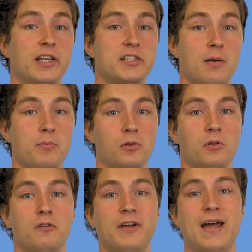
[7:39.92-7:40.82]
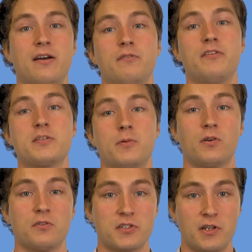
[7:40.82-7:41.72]
example of how visible
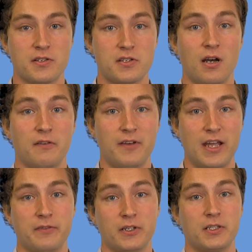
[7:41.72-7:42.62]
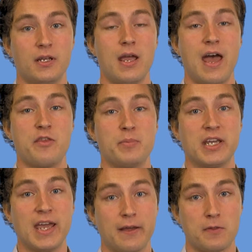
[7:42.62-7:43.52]
consonants are favoured at the
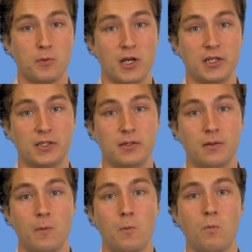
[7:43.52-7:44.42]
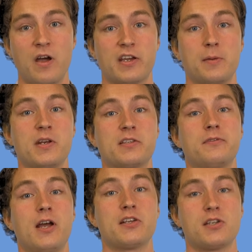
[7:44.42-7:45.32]
beginning of the word, where the communicative
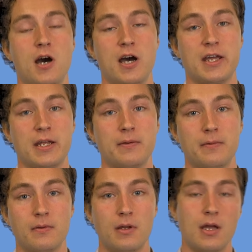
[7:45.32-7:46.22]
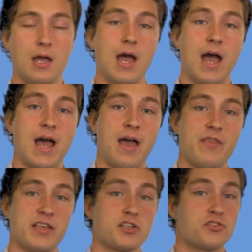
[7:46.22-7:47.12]
load is high. And
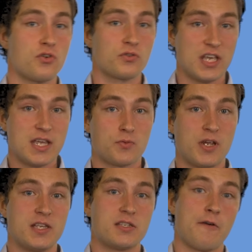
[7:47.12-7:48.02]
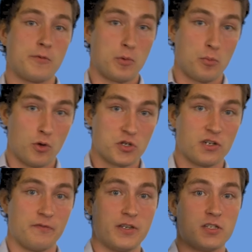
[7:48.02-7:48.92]
there's a strong decrease of the proportion
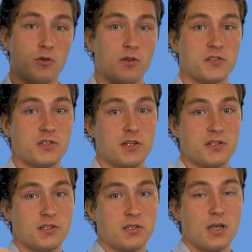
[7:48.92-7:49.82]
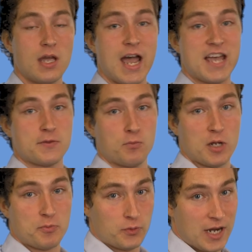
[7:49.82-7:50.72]
of visible consonants as the
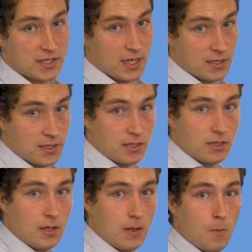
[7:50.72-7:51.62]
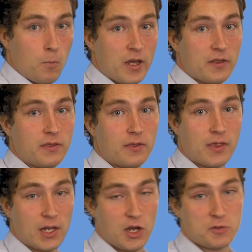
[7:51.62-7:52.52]
word progresses, with
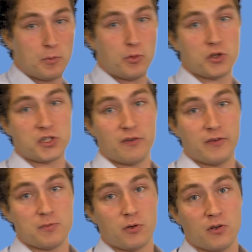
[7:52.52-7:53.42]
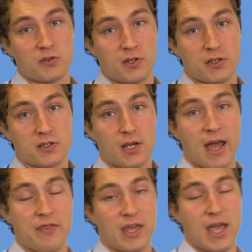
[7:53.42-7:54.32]
the lowest proportion of visible consonants
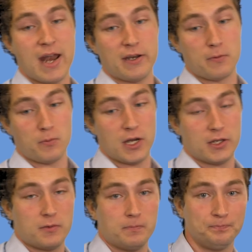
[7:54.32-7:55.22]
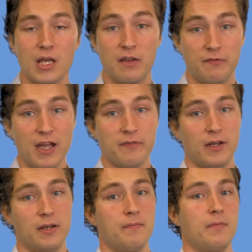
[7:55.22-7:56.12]
at the end of the word. In
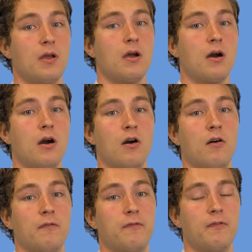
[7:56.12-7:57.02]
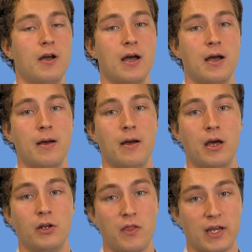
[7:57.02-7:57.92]
favour of
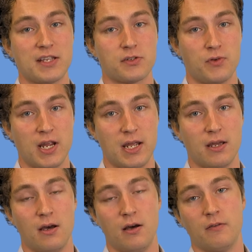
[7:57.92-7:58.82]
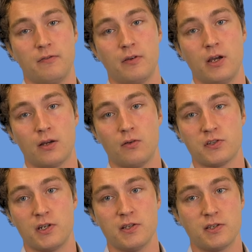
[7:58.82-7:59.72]
another category of
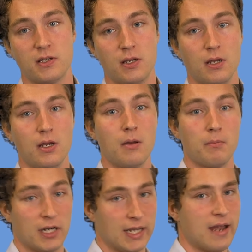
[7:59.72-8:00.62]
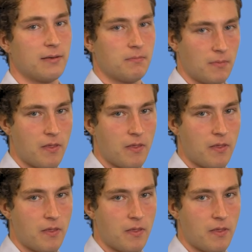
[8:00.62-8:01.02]
consonants, but again,